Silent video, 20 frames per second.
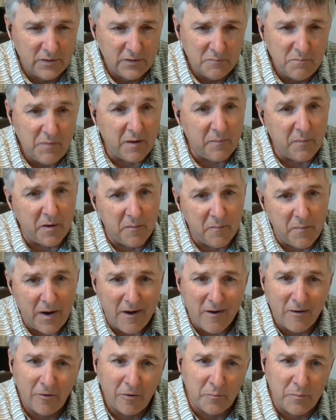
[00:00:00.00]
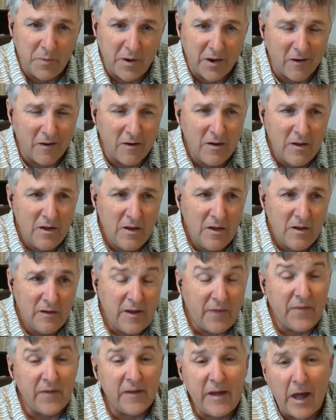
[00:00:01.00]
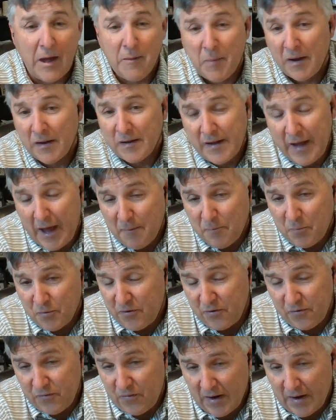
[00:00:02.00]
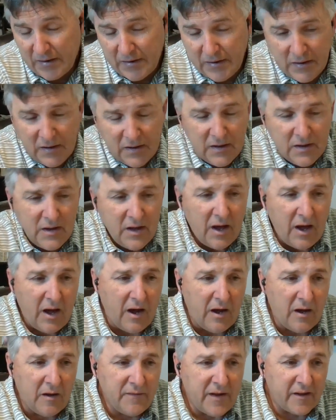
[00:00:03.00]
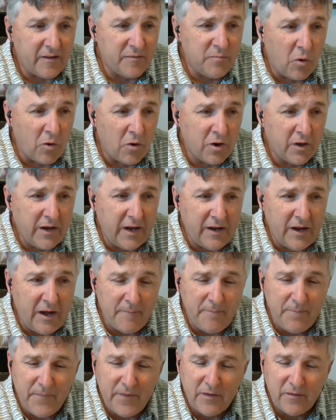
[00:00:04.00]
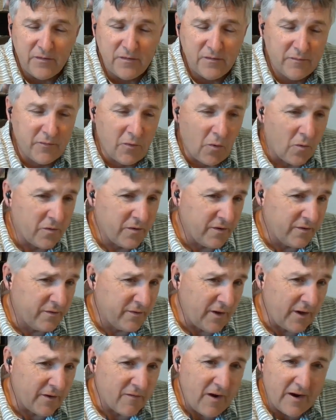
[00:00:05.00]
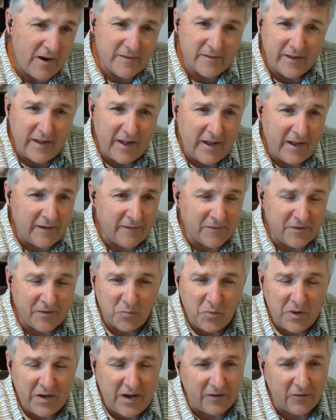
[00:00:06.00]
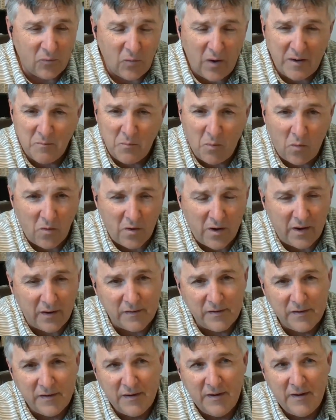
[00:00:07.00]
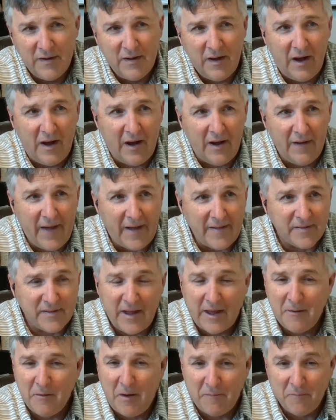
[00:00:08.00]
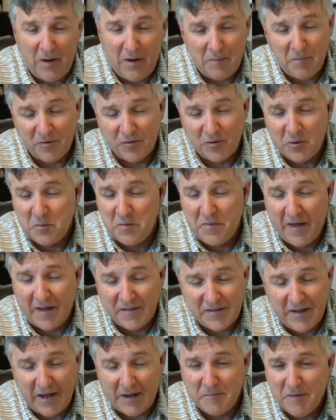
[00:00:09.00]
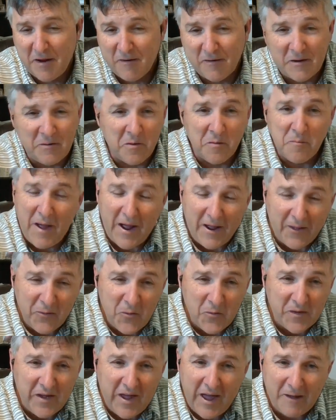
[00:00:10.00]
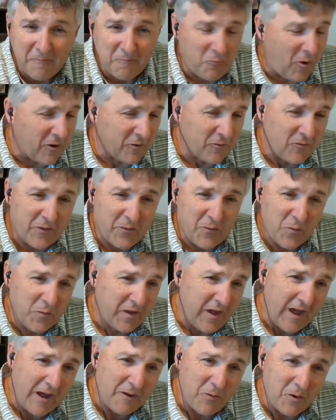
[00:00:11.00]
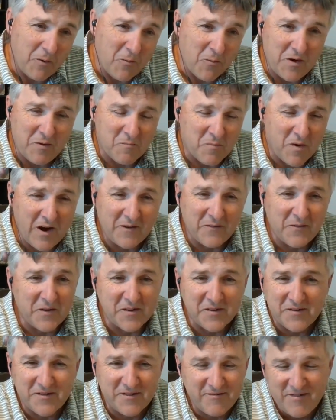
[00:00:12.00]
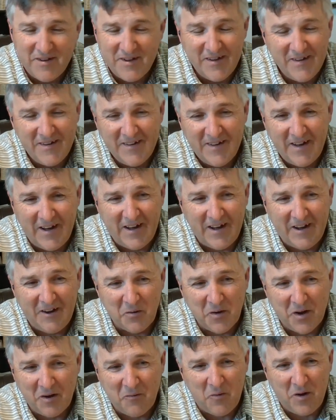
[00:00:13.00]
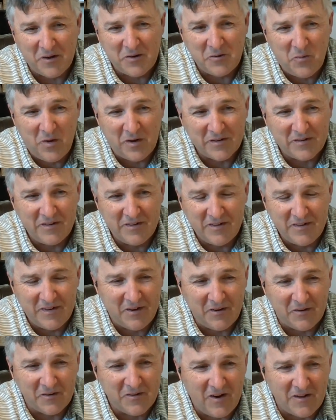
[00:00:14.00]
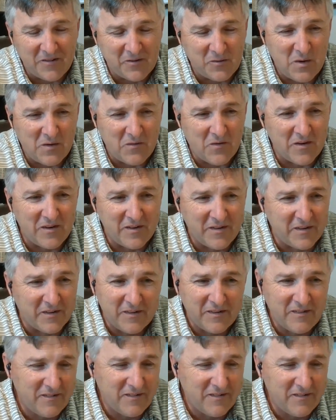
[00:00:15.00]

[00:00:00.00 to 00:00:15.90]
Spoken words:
maybe a bear, a little bigger. Nothing came in camp, which is fine. Next morning, get up, gorgeous sunrise again. We had great mornings. I'm assuming that same deer coming back through camp, walked right through camp while we were eating breakfast. We got to watch them walk, across the river and,